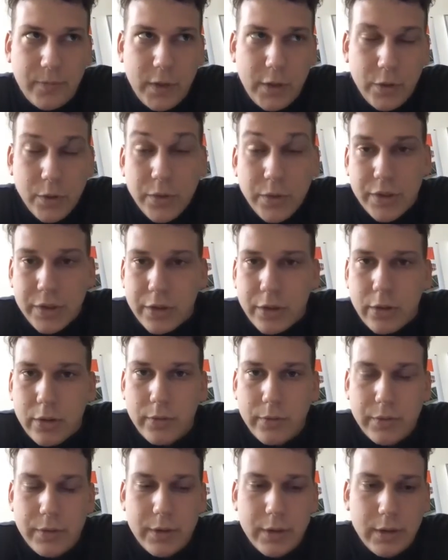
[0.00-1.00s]
user
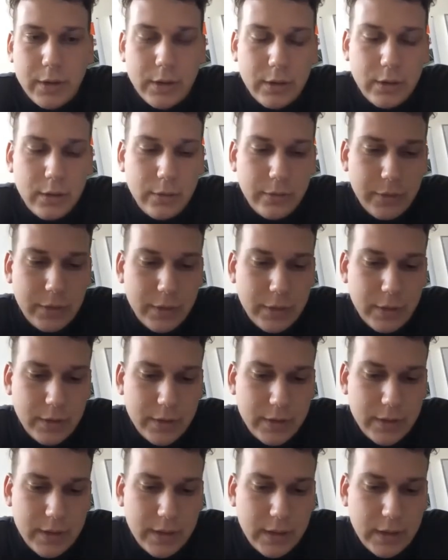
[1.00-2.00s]
of the
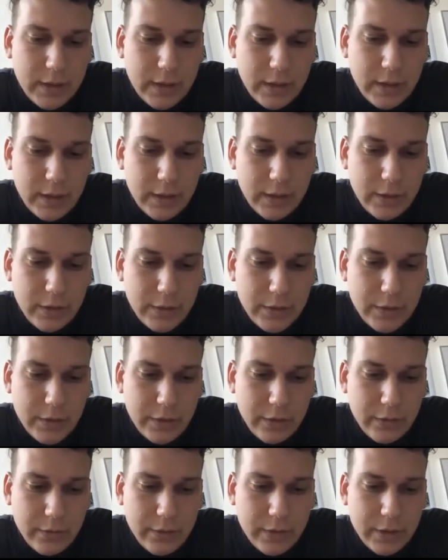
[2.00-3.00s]
city and
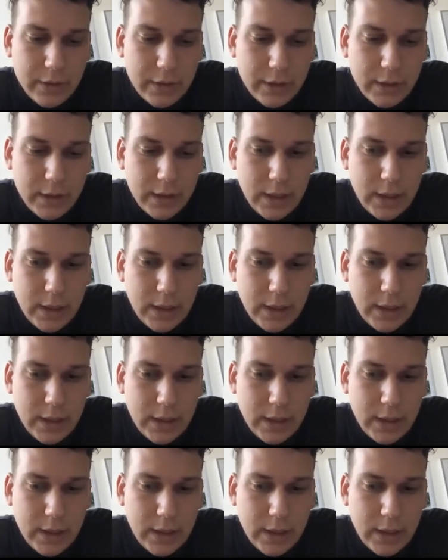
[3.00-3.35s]
user of the